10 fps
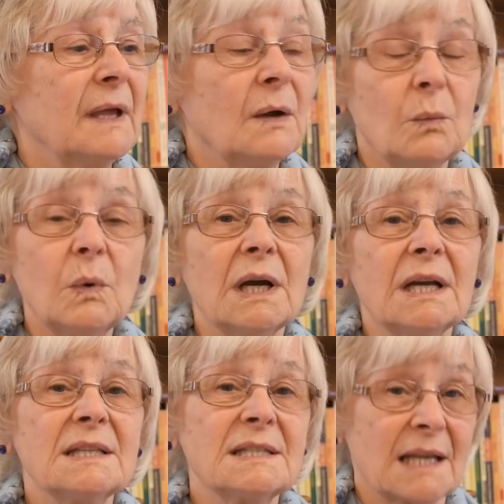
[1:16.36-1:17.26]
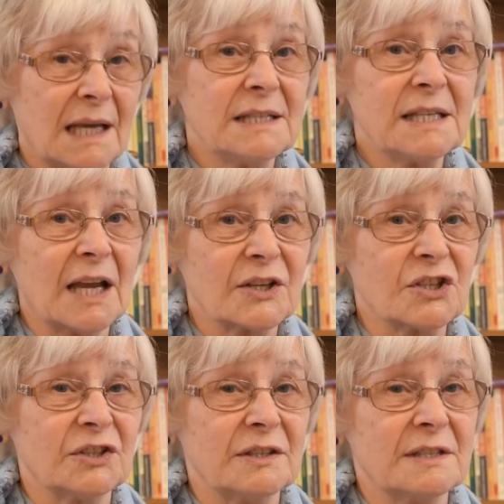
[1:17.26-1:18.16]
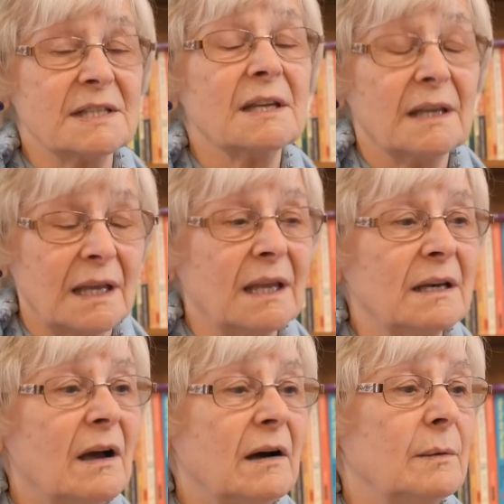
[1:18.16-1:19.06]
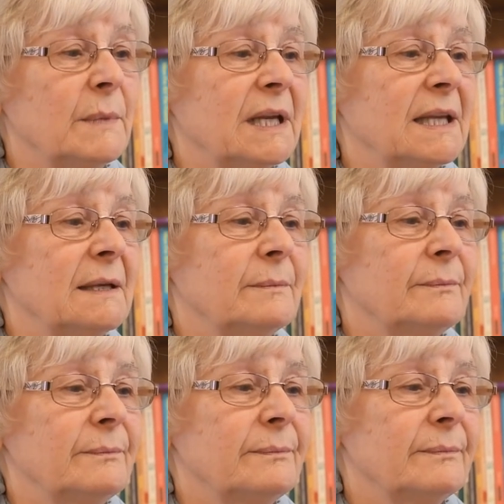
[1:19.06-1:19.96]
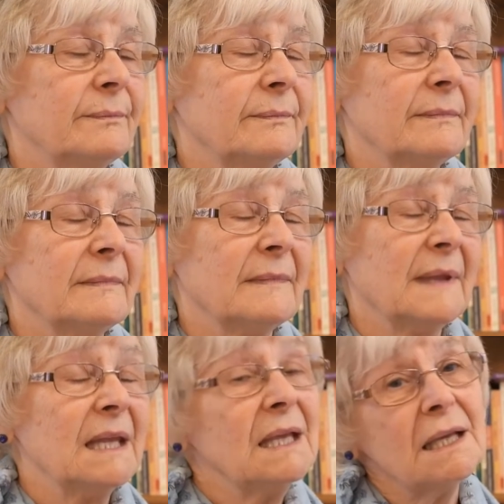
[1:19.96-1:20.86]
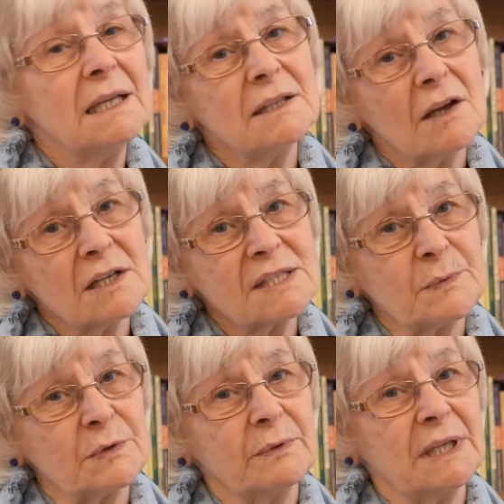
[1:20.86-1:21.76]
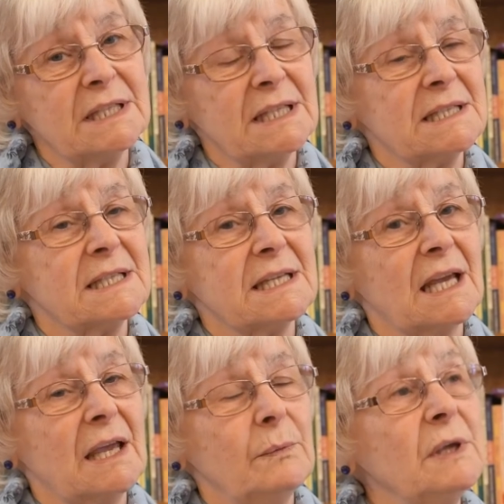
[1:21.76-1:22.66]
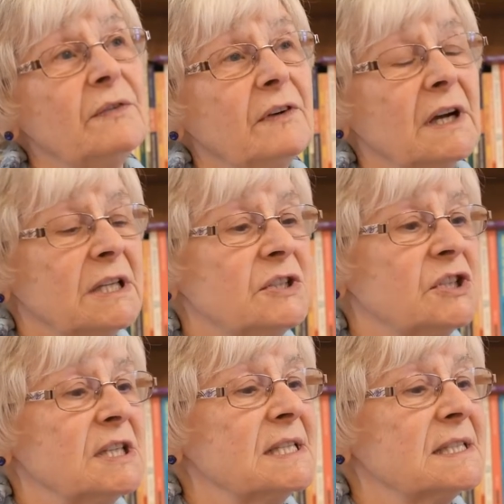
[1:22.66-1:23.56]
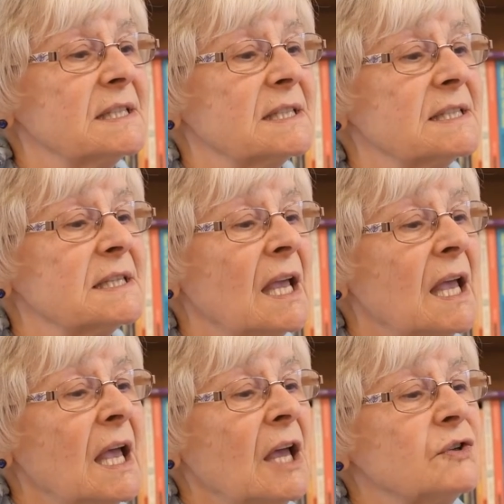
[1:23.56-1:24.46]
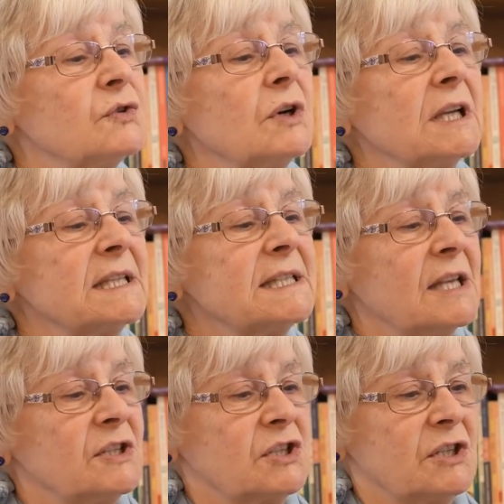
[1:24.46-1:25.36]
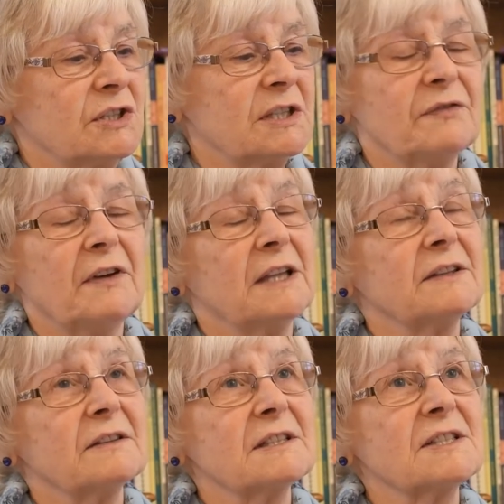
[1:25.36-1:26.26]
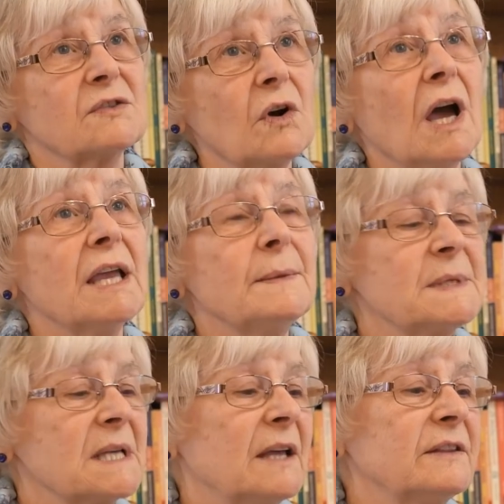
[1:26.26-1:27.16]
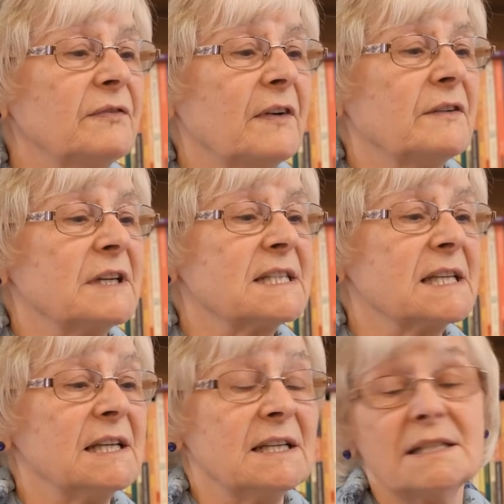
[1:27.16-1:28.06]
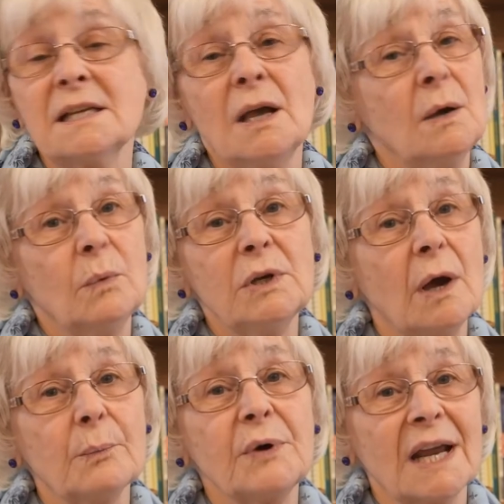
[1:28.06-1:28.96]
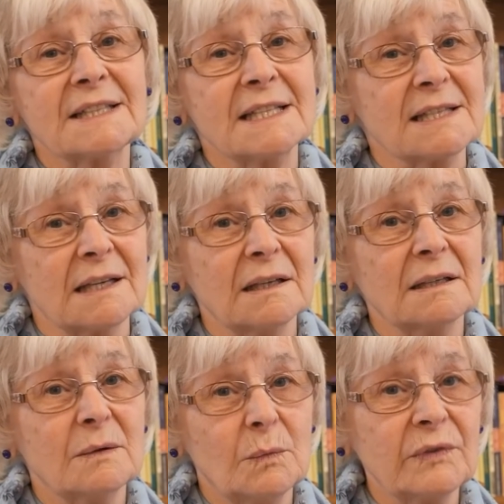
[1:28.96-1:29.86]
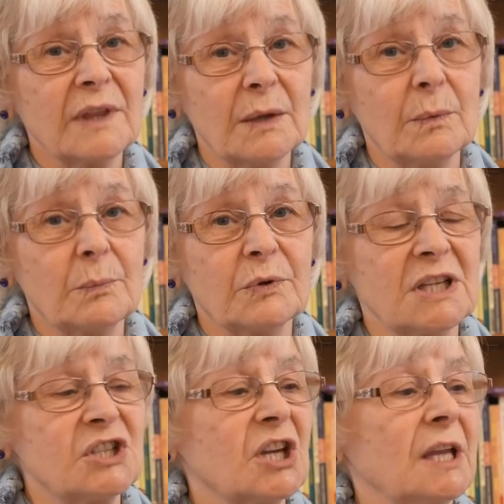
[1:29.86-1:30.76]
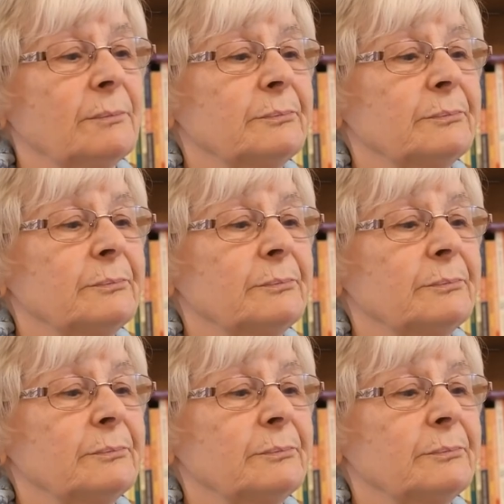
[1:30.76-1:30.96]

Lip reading: Words and actions in harmony. In the Gospel reading today, we find Jesus drawing attention to the fact that the scribes and the Pharisees were not practicing what they were preaching.